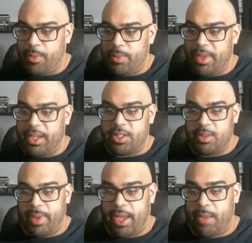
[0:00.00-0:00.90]
big in
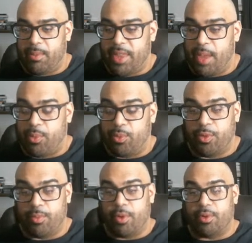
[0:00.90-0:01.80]
Japan with that Bruiser
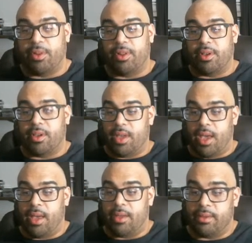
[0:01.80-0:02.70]
Brody look.
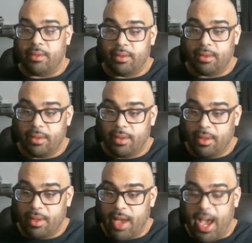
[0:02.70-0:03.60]
Yeah.
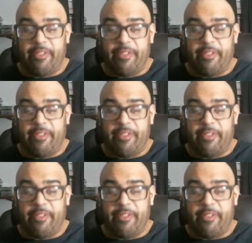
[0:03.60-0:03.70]
I haven't